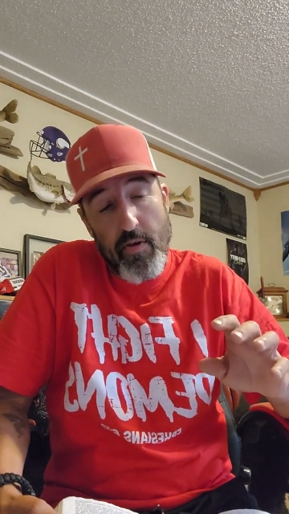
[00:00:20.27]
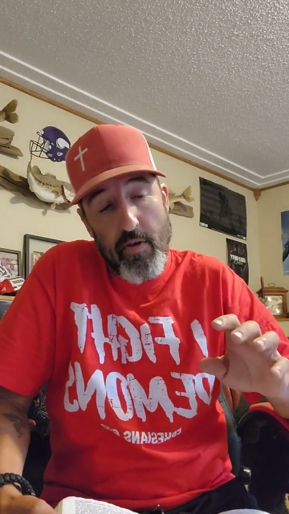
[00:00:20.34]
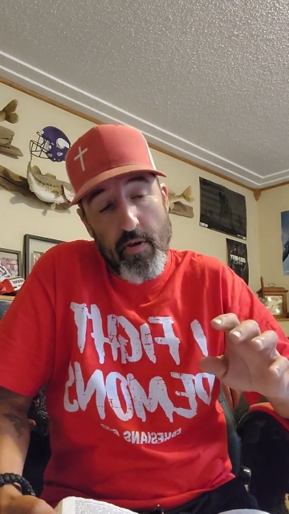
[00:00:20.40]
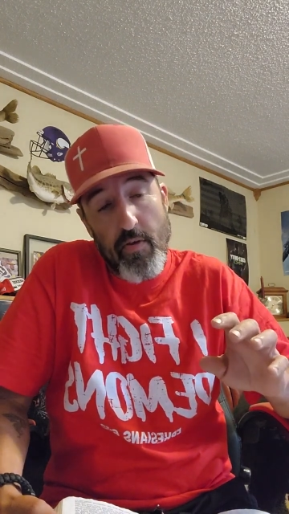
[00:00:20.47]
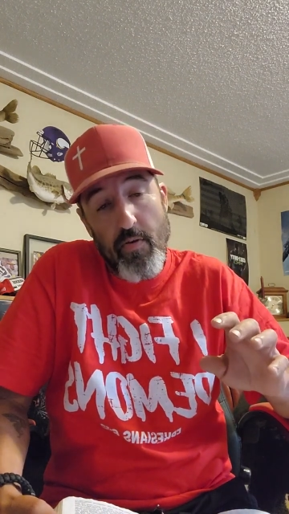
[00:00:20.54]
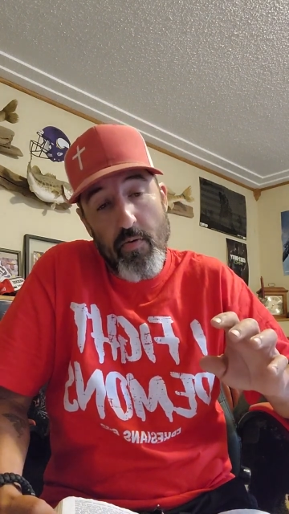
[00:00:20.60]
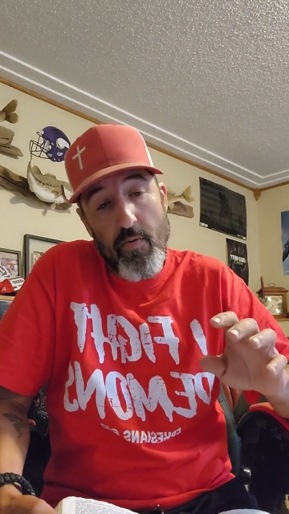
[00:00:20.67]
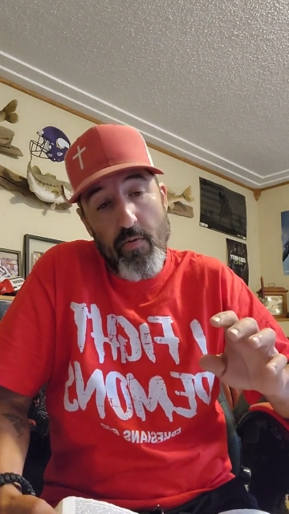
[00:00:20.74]

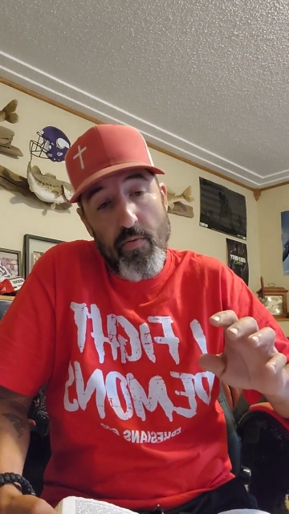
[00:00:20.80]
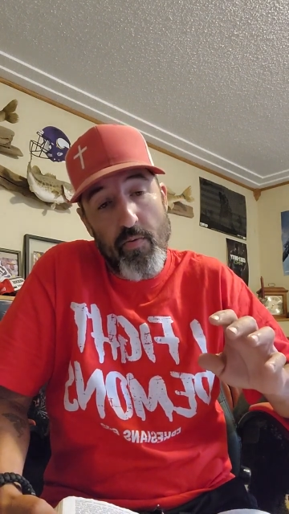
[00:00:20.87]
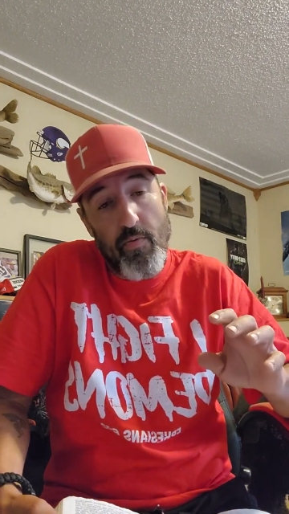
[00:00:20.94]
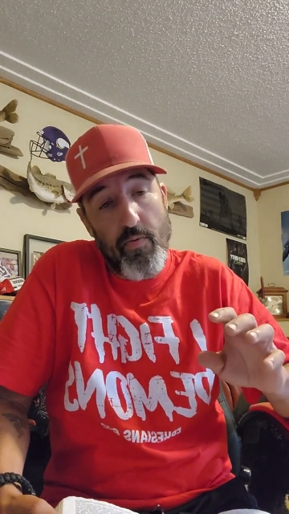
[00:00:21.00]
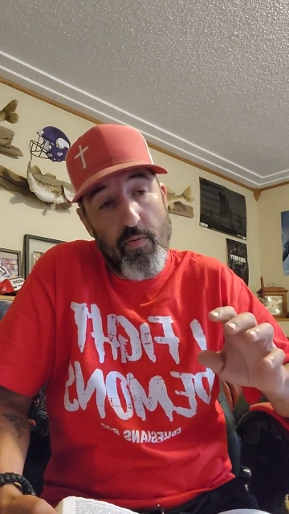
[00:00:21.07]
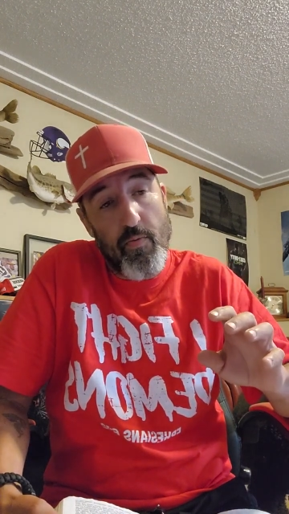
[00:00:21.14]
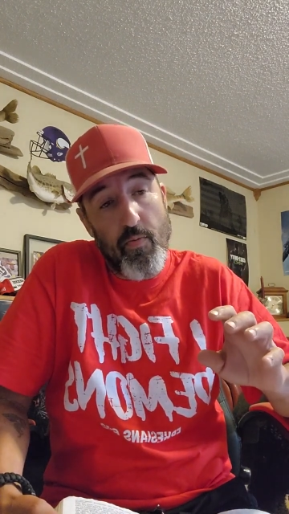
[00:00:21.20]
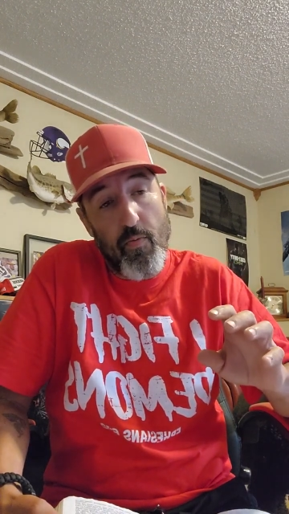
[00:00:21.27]

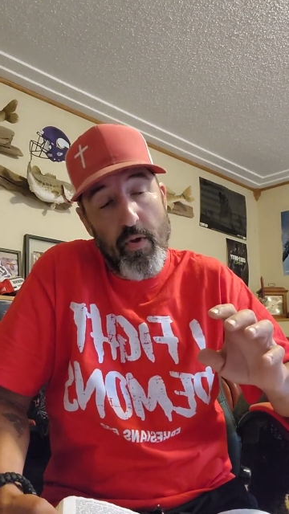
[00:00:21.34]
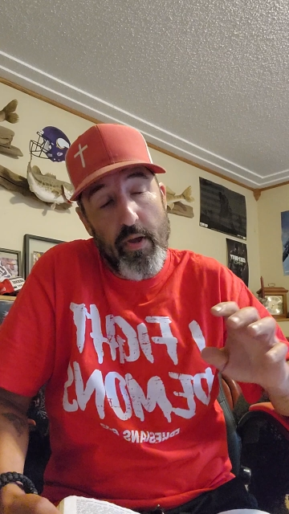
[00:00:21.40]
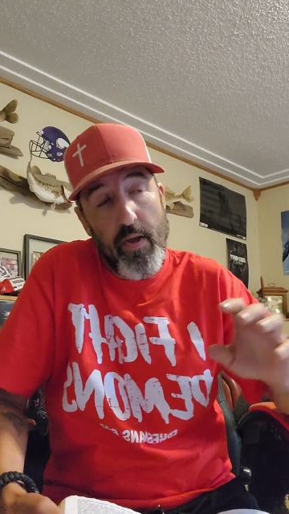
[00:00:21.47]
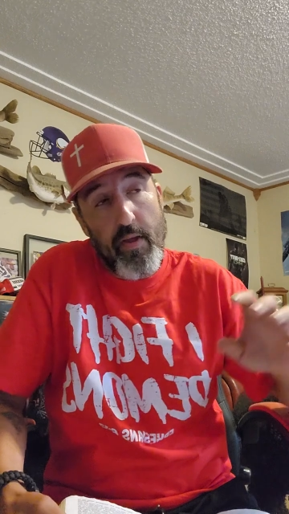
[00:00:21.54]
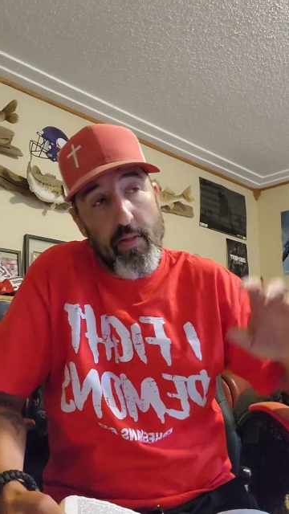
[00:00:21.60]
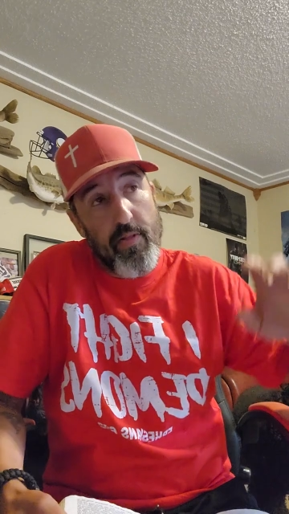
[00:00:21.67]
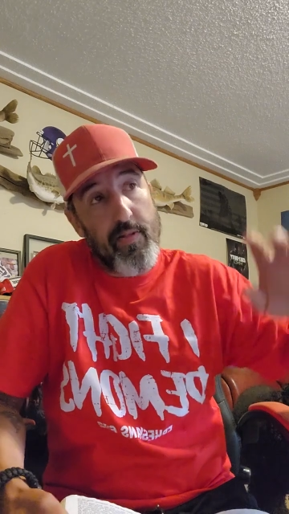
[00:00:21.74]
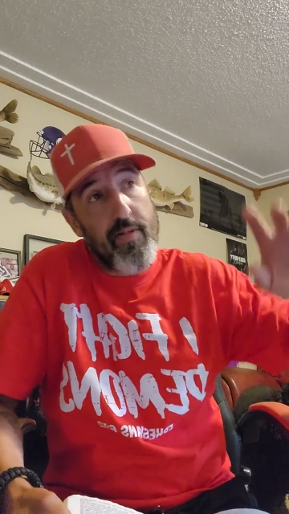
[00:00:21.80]
you
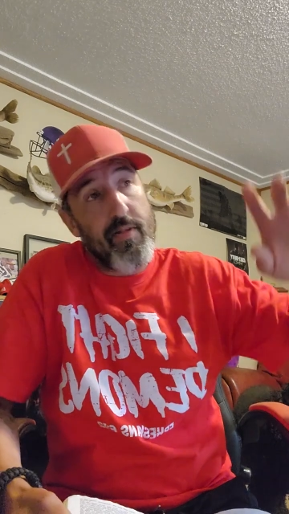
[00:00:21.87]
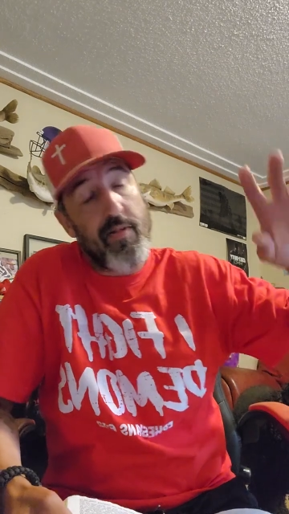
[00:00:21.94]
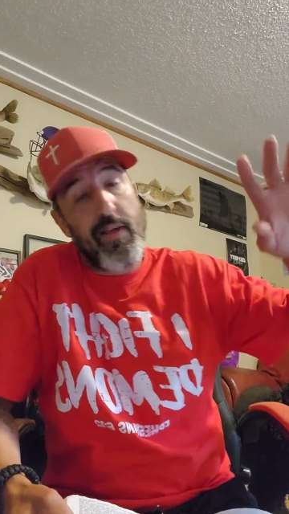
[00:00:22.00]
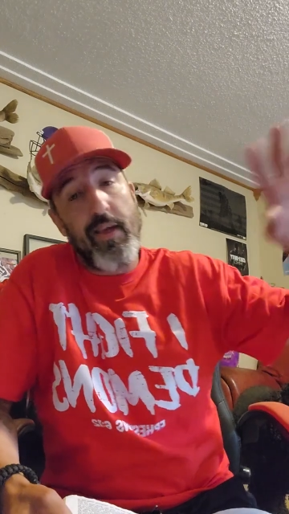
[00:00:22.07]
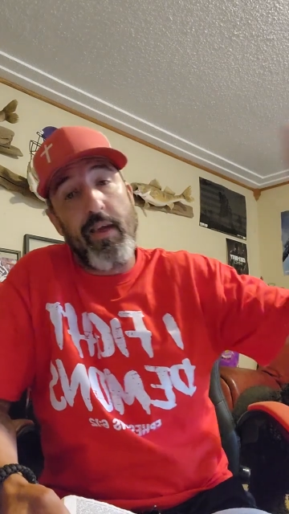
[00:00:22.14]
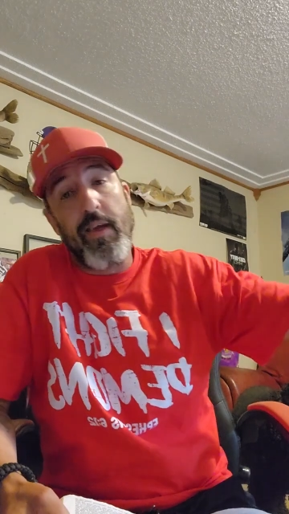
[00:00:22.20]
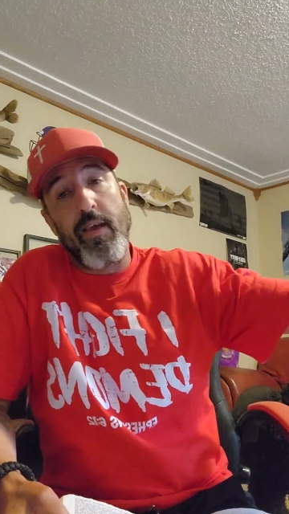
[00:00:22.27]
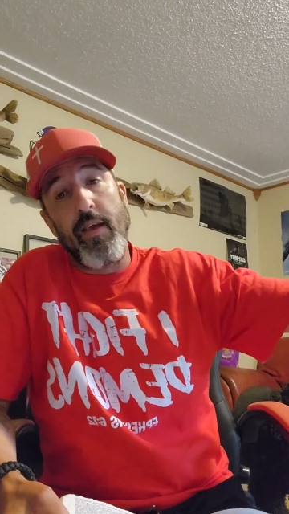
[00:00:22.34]
we can
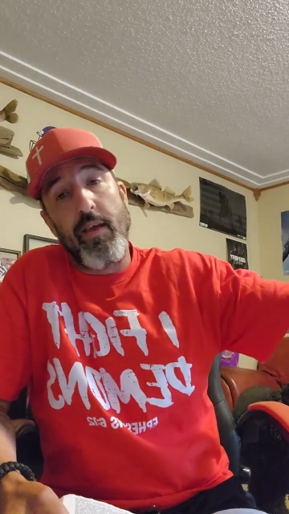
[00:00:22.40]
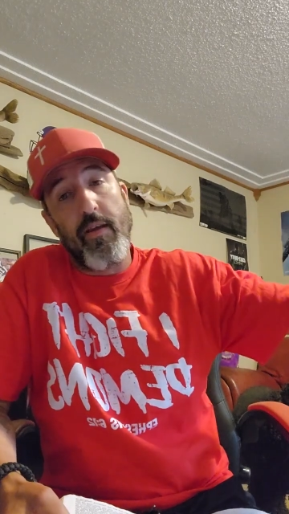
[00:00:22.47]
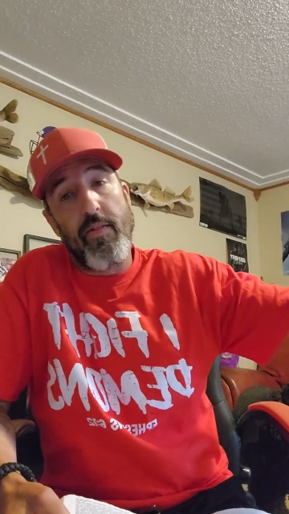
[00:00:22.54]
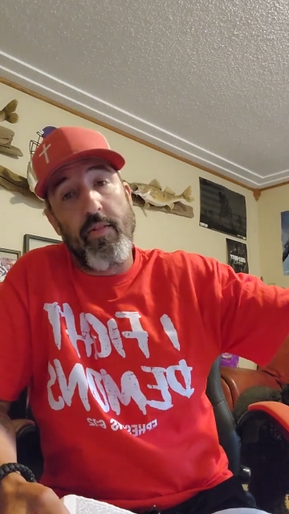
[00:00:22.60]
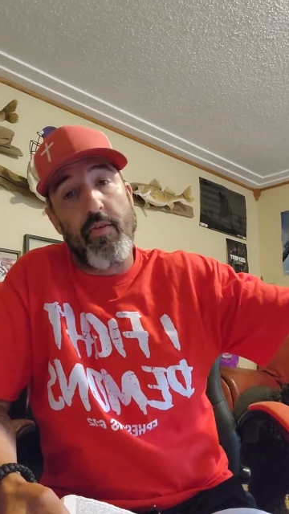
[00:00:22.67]
see